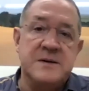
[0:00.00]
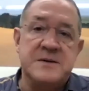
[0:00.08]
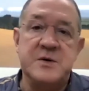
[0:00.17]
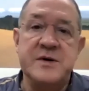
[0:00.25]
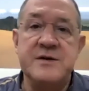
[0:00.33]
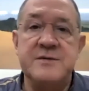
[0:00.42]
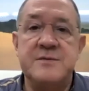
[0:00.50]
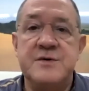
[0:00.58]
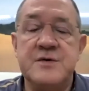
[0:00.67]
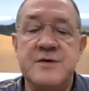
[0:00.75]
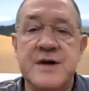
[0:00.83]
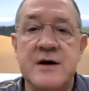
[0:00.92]
So in
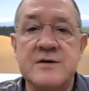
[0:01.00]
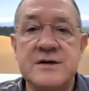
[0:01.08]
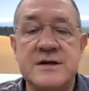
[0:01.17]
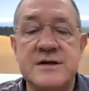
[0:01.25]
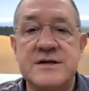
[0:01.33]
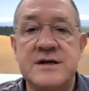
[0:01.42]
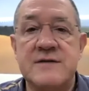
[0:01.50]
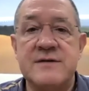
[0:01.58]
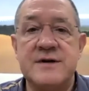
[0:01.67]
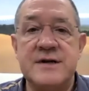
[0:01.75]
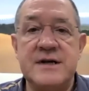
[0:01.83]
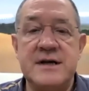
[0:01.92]

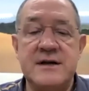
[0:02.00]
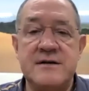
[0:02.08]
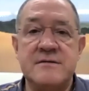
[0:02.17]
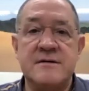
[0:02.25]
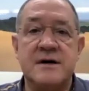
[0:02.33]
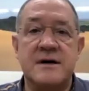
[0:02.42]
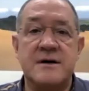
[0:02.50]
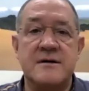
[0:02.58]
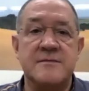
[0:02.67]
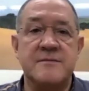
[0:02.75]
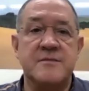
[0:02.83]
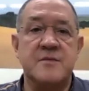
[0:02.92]
2017,
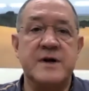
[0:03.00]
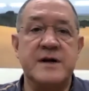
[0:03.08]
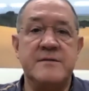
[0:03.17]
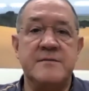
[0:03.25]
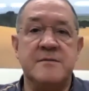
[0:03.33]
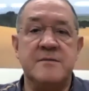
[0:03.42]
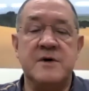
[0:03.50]
um, we,